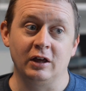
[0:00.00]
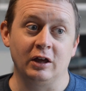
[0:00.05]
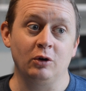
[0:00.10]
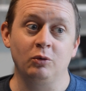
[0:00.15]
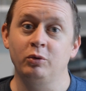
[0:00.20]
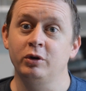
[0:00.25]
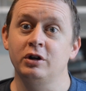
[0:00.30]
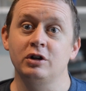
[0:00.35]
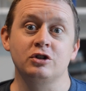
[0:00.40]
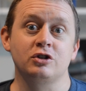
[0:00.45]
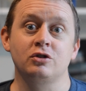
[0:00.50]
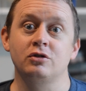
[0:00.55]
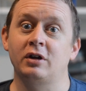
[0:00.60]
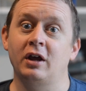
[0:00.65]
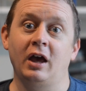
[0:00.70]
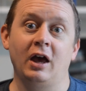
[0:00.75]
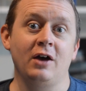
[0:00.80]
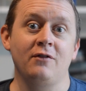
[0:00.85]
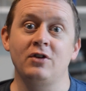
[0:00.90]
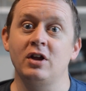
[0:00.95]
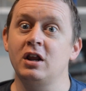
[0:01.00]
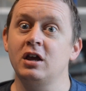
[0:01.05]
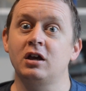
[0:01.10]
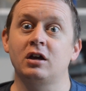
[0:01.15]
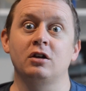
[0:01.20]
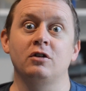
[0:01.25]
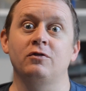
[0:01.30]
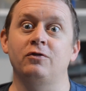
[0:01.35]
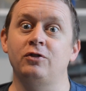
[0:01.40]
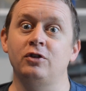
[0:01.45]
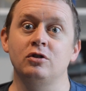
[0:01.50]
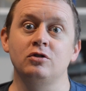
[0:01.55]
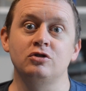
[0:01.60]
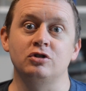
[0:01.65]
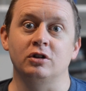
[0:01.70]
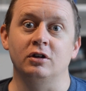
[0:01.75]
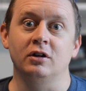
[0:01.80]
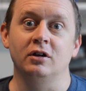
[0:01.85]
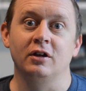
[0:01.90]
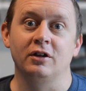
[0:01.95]
it wouldn't do to have any
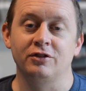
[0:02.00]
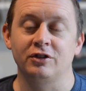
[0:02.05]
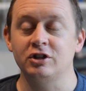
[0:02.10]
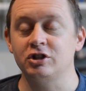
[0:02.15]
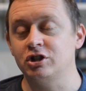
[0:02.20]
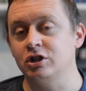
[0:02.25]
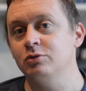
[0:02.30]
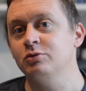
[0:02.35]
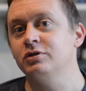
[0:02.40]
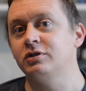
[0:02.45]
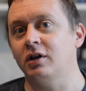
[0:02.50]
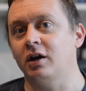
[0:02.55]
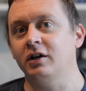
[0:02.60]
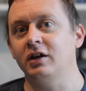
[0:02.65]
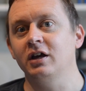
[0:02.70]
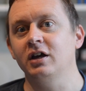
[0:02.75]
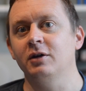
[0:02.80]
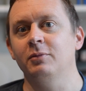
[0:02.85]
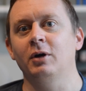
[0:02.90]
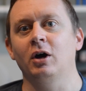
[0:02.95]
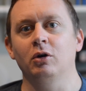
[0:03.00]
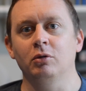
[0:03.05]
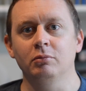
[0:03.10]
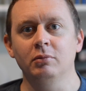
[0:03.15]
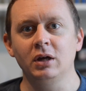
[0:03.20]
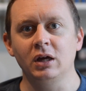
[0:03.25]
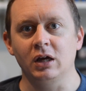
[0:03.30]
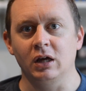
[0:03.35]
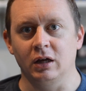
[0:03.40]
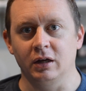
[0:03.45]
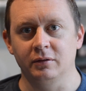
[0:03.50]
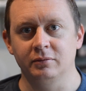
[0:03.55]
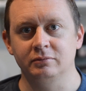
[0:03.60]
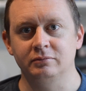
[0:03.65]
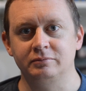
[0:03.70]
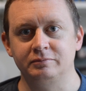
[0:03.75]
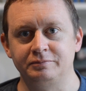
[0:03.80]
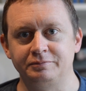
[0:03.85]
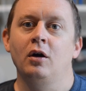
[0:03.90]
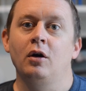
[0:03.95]
confusion that she was talking about me.
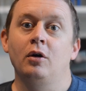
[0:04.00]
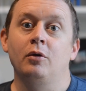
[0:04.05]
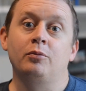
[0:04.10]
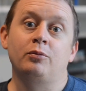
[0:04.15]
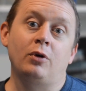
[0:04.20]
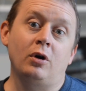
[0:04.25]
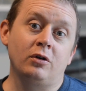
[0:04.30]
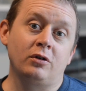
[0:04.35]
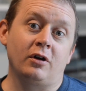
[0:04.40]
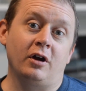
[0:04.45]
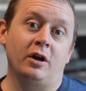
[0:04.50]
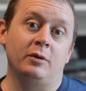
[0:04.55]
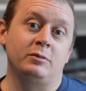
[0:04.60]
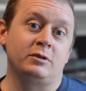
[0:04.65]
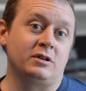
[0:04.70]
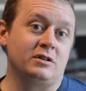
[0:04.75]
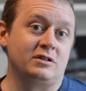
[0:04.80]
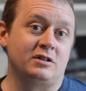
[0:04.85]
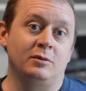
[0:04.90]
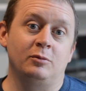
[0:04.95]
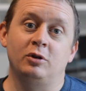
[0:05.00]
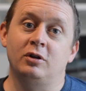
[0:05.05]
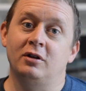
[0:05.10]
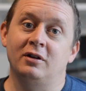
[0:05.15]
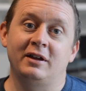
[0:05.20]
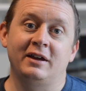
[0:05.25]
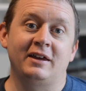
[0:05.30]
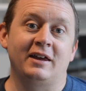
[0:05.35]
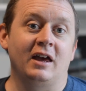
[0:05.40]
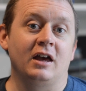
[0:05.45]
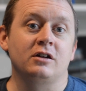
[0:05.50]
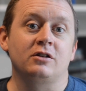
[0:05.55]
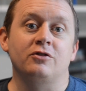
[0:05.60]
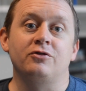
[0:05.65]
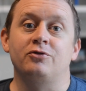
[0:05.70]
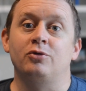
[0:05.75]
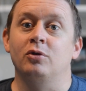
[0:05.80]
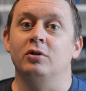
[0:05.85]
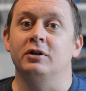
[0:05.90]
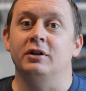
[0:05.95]
Programs similarly can't
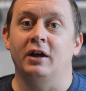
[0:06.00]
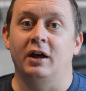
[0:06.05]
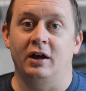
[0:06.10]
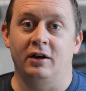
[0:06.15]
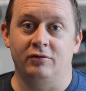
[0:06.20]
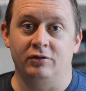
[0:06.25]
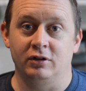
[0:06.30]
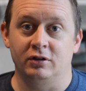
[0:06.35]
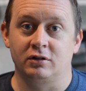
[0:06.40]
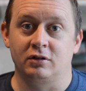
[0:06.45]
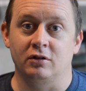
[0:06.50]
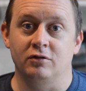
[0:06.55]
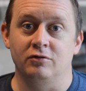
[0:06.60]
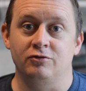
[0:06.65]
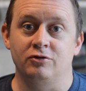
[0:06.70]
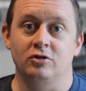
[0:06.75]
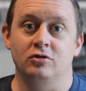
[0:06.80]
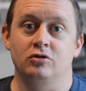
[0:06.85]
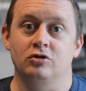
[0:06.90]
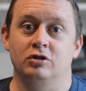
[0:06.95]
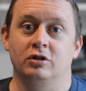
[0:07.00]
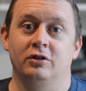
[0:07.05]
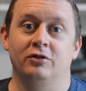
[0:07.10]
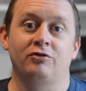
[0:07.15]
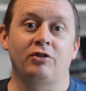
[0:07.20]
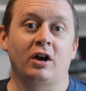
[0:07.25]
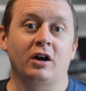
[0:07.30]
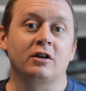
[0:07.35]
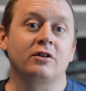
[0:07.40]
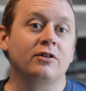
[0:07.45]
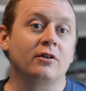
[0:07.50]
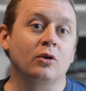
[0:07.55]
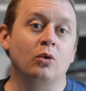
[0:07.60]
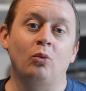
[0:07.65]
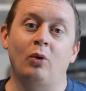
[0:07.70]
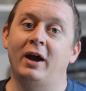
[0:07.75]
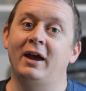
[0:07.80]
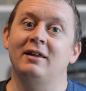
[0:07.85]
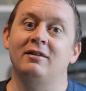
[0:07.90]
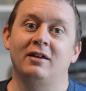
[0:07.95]
afford to have this confusion. In fact, they're
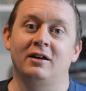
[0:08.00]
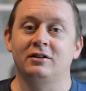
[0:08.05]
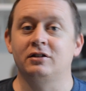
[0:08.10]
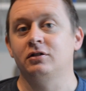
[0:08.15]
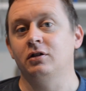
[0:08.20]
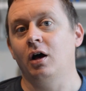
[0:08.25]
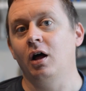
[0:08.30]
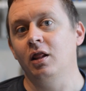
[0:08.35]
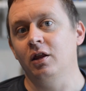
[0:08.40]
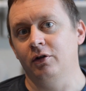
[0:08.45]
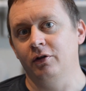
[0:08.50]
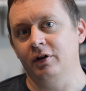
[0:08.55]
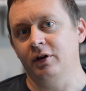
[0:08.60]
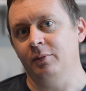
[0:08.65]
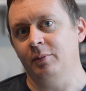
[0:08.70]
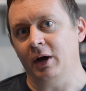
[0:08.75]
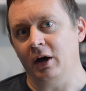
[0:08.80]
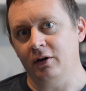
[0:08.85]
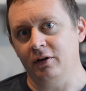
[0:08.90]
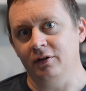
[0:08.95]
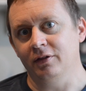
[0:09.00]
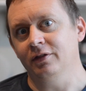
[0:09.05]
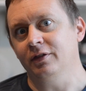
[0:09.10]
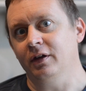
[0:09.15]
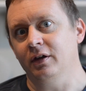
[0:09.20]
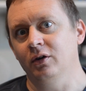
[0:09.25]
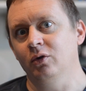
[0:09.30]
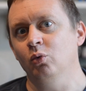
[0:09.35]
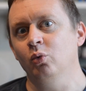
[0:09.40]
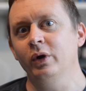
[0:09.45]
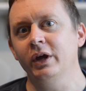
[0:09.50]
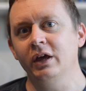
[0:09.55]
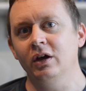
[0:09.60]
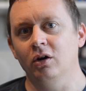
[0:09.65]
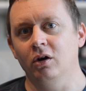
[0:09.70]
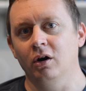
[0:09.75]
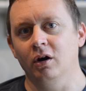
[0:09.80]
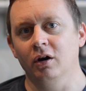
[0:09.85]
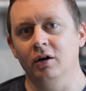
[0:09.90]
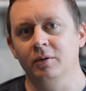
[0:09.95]
way less tolerant about it than we
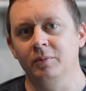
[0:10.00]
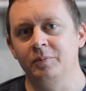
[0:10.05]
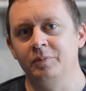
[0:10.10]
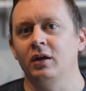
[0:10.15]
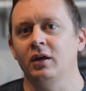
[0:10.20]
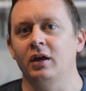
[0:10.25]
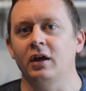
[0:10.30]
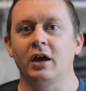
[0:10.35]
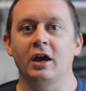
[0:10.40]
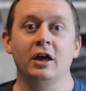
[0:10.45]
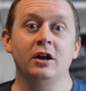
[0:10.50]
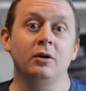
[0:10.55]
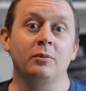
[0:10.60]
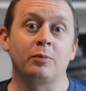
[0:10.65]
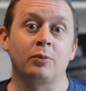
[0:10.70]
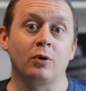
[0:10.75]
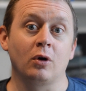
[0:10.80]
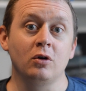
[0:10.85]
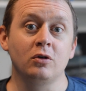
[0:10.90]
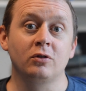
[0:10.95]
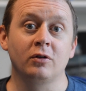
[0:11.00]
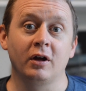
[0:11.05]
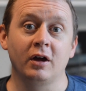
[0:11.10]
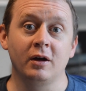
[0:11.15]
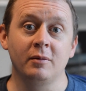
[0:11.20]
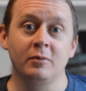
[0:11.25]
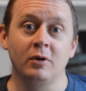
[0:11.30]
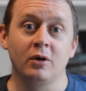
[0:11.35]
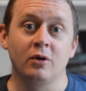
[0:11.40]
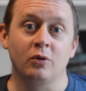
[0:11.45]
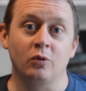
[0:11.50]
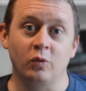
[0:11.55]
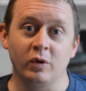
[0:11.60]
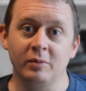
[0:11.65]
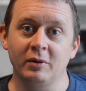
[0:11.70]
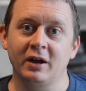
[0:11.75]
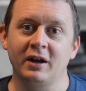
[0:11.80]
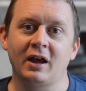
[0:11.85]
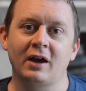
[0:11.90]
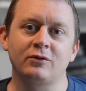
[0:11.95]
are. In a program, we
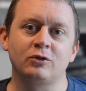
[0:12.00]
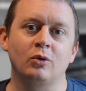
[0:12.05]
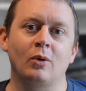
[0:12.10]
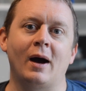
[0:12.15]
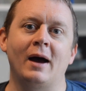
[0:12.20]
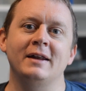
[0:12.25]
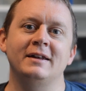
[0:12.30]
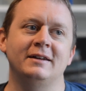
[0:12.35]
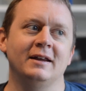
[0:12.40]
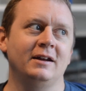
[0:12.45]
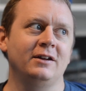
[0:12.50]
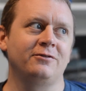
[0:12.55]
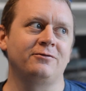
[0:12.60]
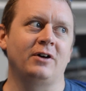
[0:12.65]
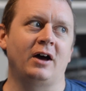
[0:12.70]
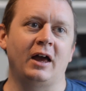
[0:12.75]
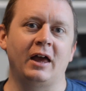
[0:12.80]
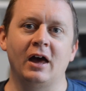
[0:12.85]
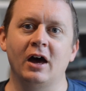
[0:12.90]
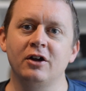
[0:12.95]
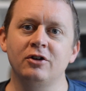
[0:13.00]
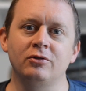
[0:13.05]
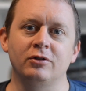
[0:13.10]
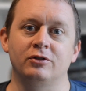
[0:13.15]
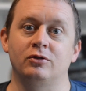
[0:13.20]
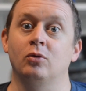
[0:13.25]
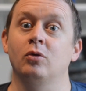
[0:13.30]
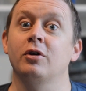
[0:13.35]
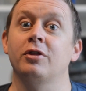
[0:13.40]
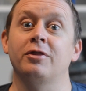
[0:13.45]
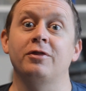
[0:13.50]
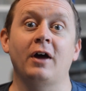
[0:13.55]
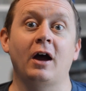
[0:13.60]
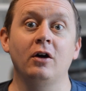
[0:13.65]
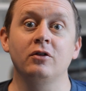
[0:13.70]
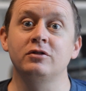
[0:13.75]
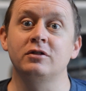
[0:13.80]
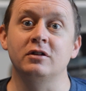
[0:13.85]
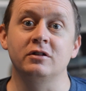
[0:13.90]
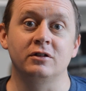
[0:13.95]
might have to identify hundreds or
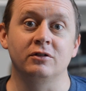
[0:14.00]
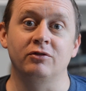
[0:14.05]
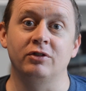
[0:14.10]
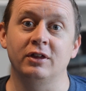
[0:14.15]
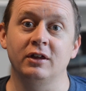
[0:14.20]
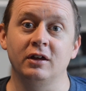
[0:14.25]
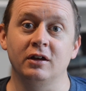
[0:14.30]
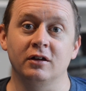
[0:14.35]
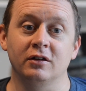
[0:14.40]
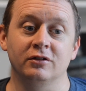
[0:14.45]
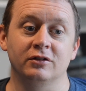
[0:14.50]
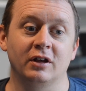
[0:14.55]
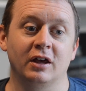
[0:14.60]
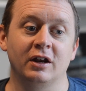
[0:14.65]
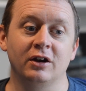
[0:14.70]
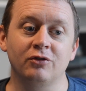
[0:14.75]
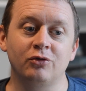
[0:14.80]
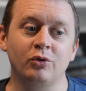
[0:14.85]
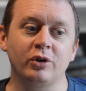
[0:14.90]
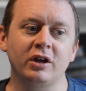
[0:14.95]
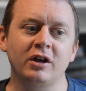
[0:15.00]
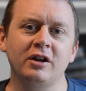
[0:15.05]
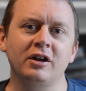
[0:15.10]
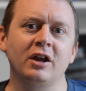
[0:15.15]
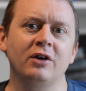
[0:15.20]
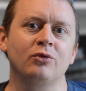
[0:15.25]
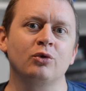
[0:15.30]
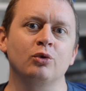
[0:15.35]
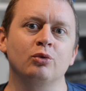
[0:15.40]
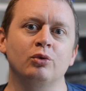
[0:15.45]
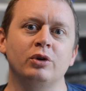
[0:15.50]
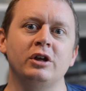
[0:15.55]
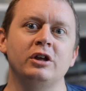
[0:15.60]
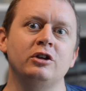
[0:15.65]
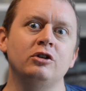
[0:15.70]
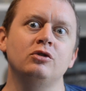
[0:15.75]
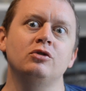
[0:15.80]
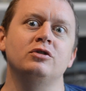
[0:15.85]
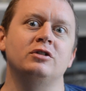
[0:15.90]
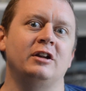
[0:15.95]
thousands of things, and if we could never
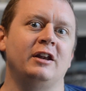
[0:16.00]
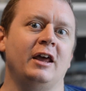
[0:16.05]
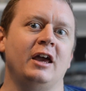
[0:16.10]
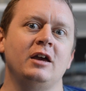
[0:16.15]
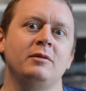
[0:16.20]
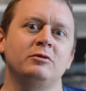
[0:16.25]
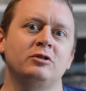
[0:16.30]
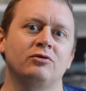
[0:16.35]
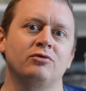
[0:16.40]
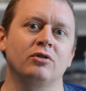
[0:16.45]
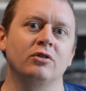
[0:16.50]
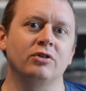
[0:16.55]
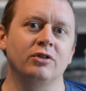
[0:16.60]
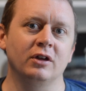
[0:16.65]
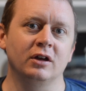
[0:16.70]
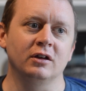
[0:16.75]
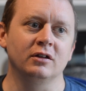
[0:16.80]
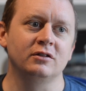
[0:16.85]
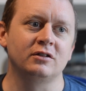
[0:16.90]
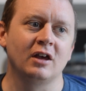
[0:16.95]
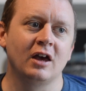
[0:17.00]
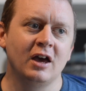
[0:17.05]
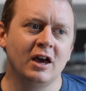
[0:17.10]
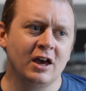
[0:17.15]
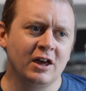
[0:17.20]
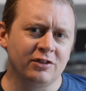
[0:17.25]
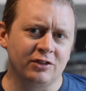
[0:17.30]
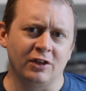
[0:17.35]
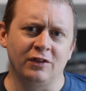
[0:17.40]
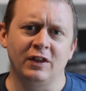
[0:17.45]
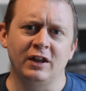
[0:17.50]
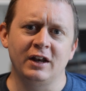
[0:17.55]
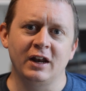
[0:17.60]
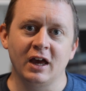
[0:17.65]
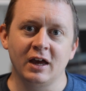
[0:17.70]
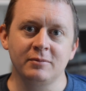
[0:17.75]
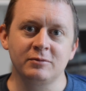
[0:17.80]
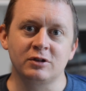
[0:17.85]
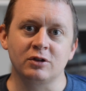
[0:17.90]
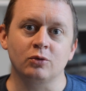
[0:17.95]
reuse names for things, then the
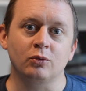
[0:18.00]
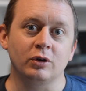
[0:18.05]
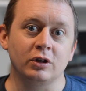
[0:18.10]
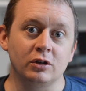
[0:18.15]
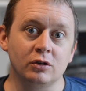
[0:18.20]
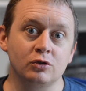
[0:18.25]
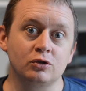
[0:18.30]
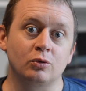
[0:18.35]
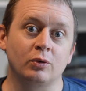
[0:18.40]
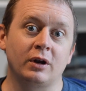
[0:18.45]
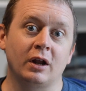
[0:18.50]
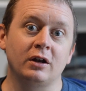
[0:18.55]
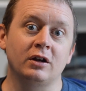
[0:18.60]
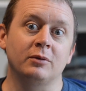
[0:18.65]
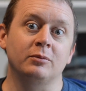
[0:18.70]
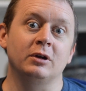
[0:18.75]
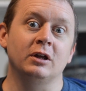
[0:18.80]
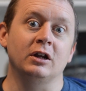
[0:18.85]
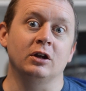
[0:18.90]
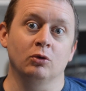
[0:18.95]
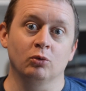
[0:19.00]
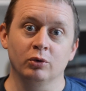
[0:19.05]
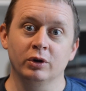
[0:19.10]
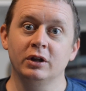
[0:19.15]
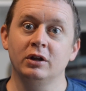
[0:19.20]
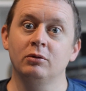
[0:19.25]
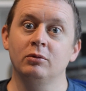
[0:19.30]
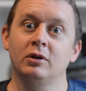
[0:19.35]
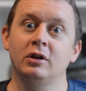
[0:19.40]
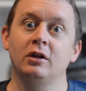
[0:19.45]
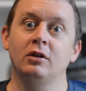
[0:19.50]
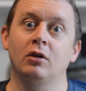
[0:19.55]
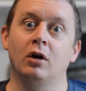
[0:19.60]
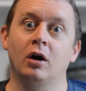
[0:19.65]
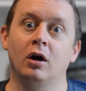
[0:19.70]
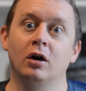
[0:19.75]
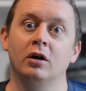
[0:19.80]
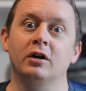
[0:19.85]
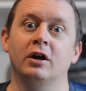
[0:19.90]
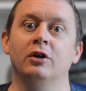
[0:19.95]
names that we used would end up getting really, really
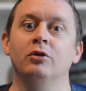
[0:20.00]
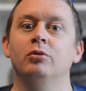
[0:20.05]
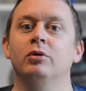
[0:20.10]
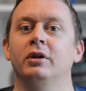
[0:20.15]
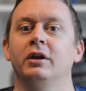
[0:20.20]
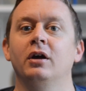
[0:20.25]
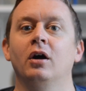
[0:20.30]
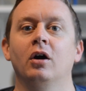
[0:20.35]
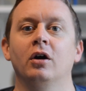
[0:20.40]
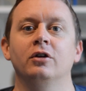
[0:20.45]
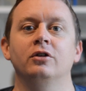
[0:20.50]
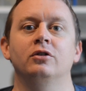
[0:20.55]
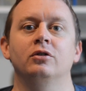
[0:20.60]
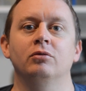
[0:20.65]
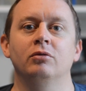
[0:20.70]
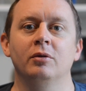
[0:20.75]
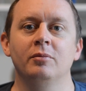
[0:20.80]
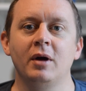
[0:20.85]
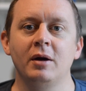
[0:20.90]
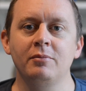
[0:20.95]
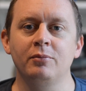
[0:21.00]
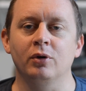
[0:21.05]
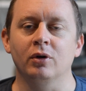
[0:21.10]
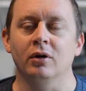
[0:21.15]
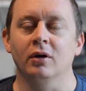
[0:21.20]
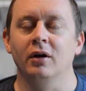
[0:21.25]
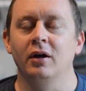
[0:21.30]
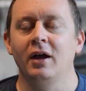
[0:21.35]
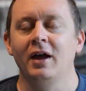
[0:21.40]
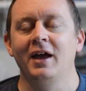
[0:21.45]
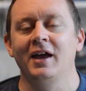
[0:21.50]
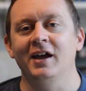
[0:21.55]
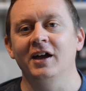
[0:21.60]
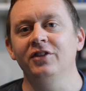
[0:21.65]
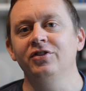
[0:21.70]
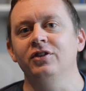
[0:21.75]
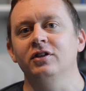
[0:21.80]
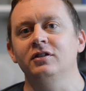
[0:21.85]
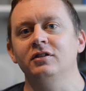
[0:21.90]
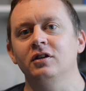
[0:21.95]
long and really hard to remember.
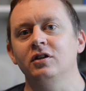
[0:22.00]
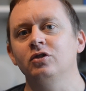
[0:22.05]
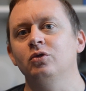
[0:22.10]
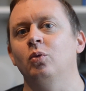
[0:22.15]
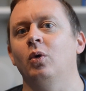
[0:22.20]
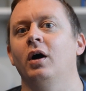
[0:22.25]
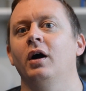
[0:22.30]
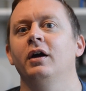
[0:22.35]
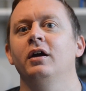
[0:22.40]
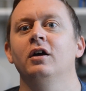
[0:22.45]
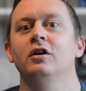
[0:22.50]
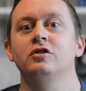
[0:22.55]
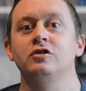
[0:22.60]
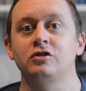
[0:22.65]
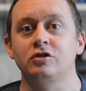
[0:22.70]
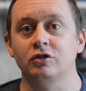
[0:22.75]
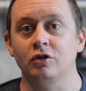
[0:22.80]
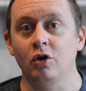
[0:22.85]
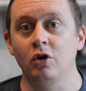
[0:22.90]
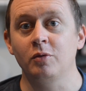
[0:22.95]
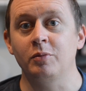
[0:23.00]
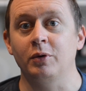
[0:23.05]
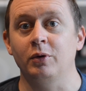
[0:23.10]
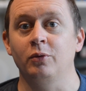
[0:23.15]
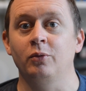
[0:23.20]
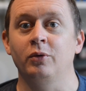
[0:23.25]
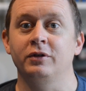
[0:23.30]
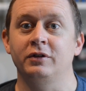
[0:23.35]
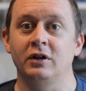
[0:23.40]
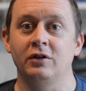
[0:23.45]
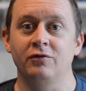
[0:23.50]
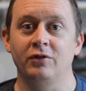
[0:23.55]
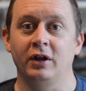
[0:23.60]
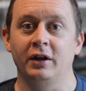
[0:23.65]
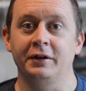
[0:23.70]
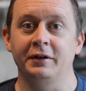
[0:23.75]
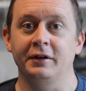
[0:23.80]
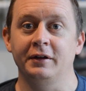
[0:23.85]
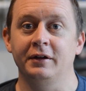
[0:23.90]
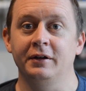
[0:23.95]
And this is why scope was
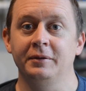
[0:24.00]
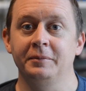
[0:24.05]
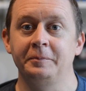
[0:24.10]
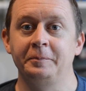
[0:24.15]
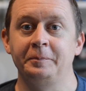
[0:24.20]
invented.